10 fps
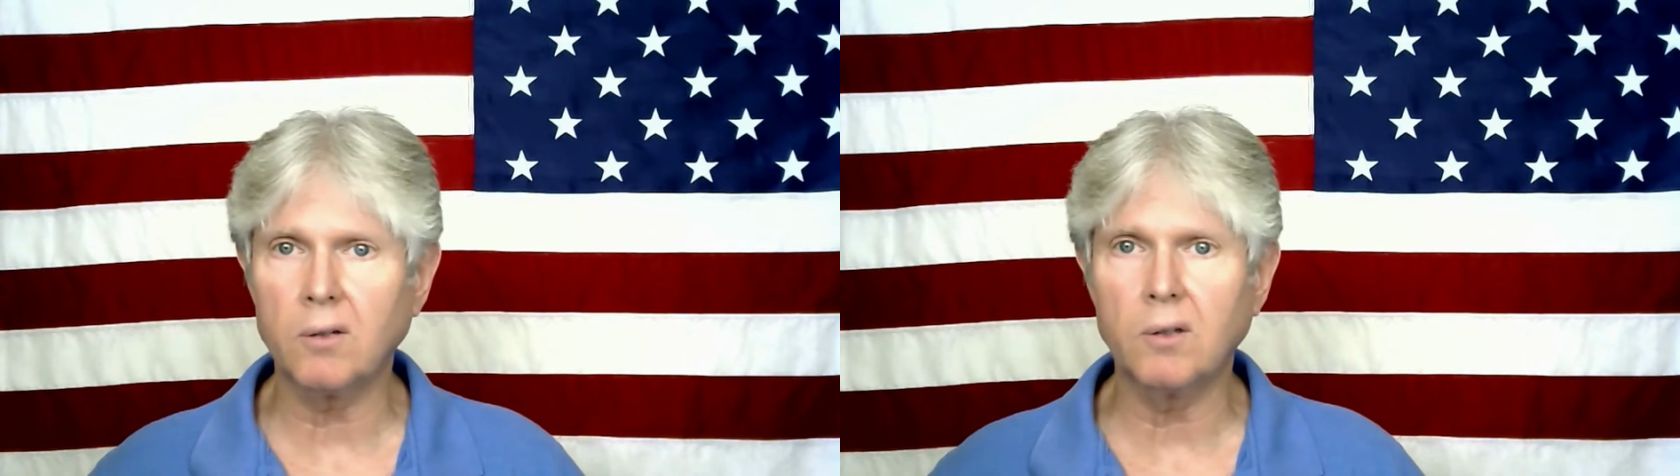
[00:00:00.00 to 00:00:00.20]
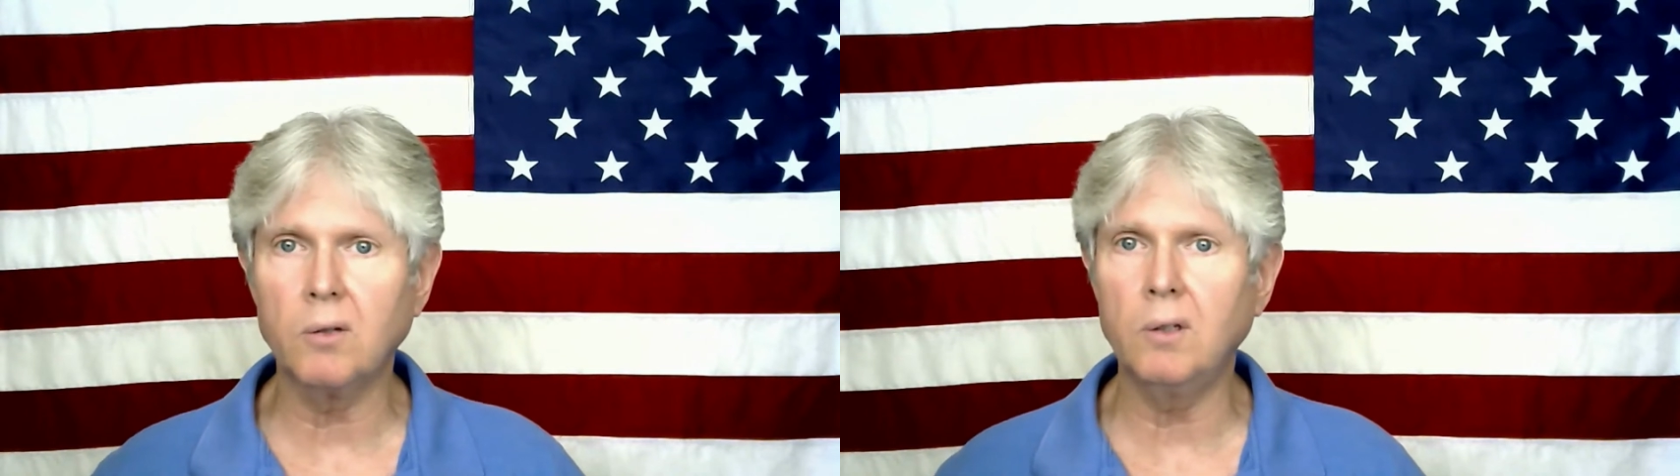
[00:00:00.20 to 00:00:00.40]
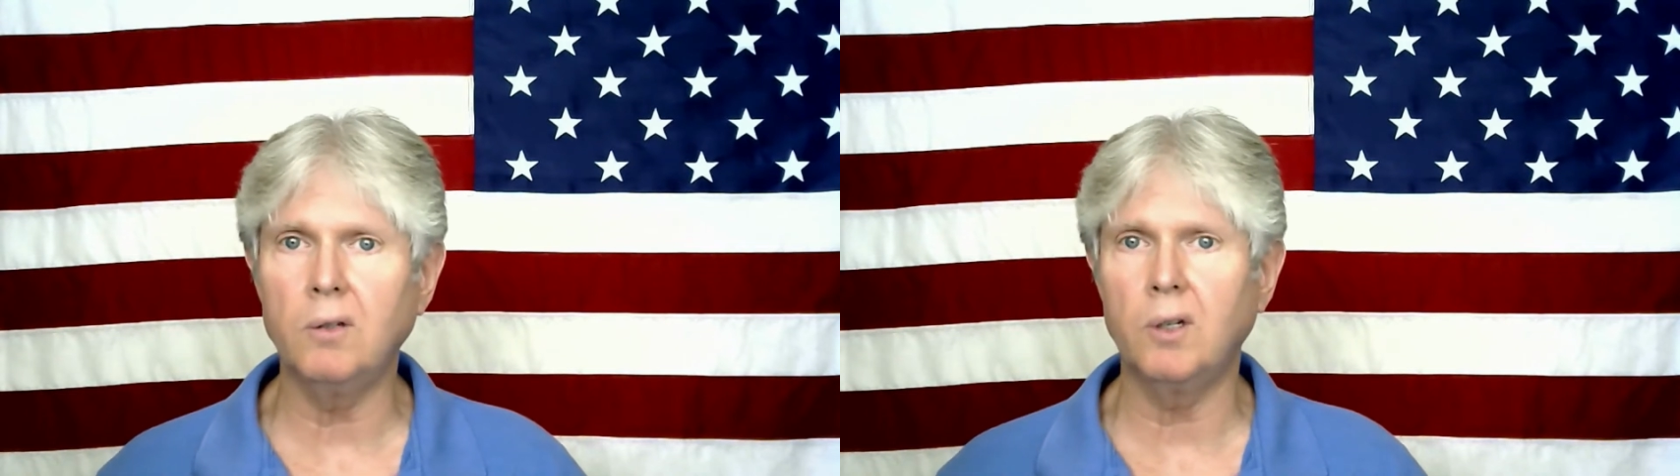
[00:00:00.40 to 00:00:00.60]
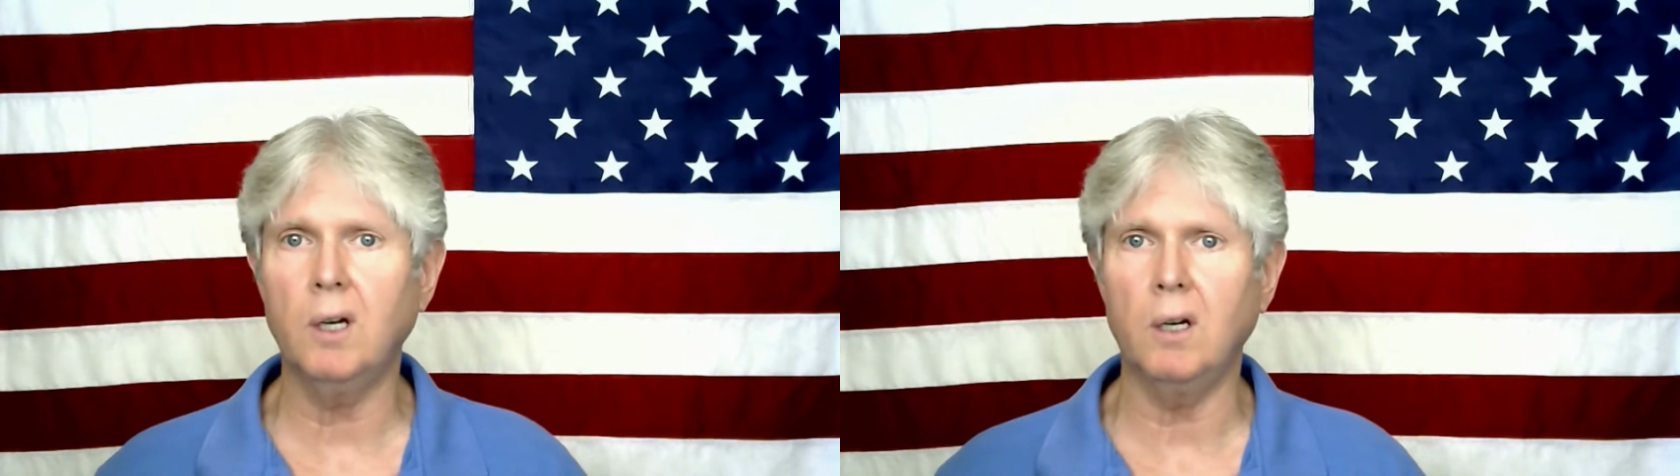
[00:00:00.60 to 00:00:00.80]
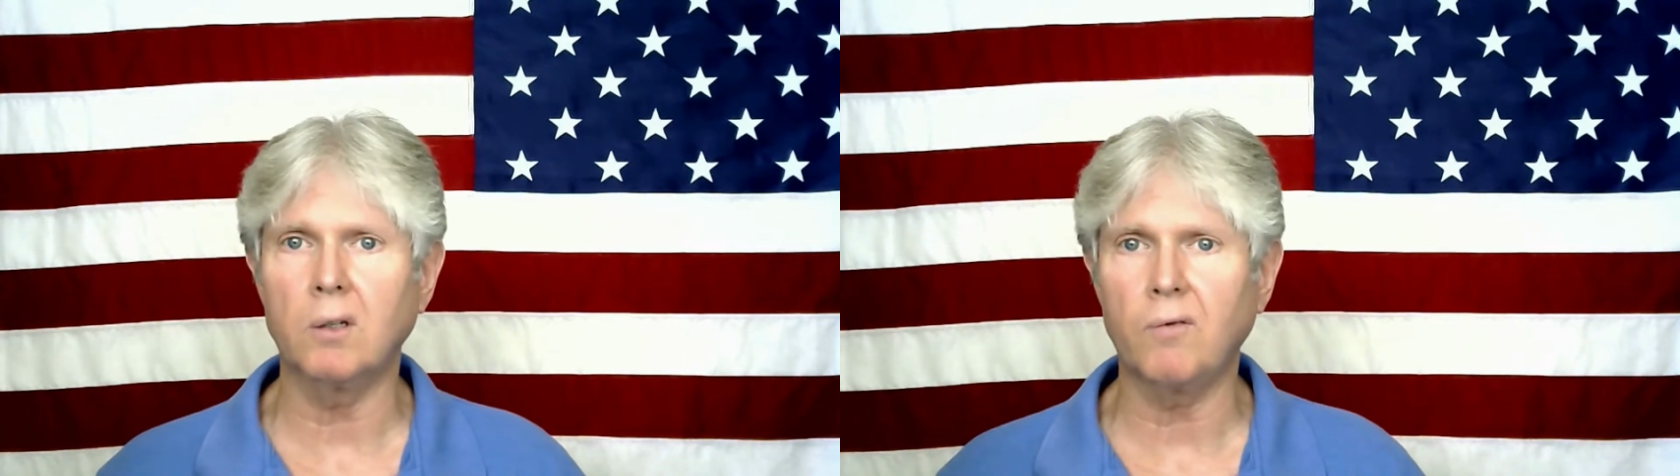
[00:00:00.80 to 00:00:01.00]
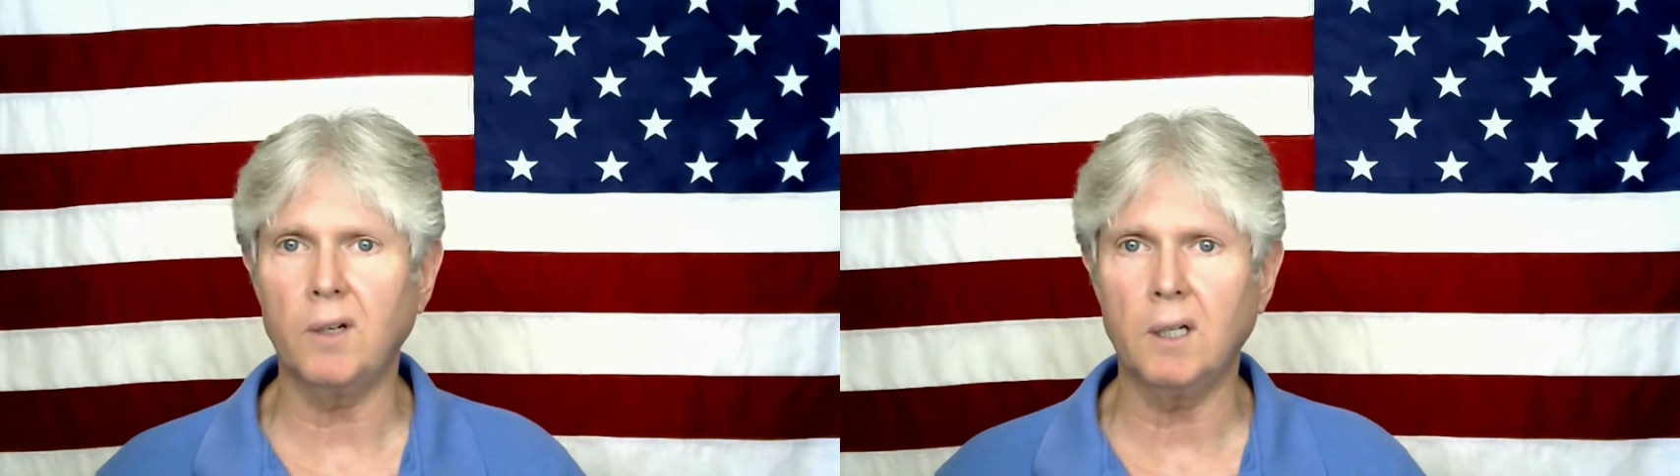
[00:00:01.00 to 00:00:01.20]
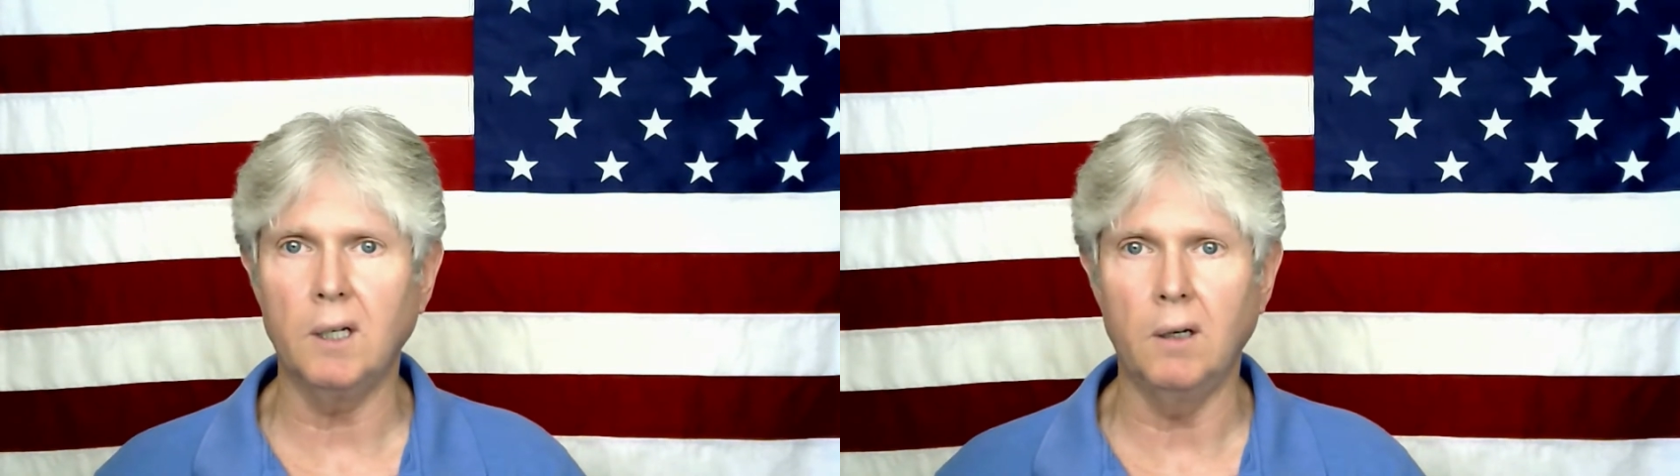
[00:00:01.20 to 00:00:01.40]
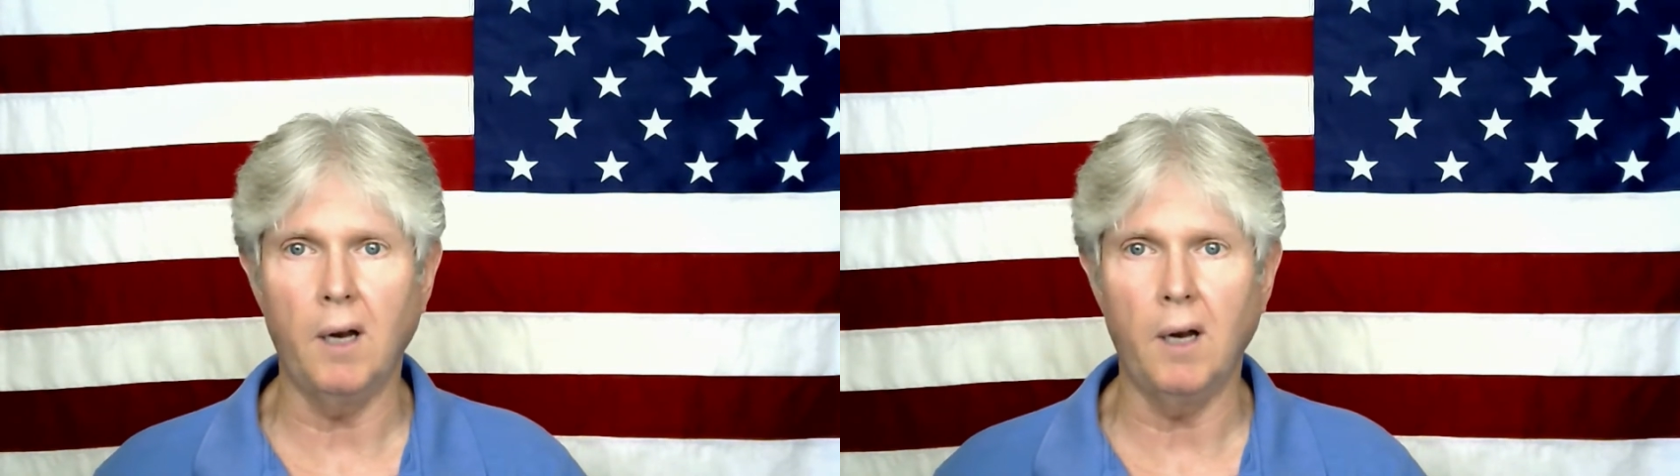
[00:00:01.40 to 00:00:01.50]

are doing just fine.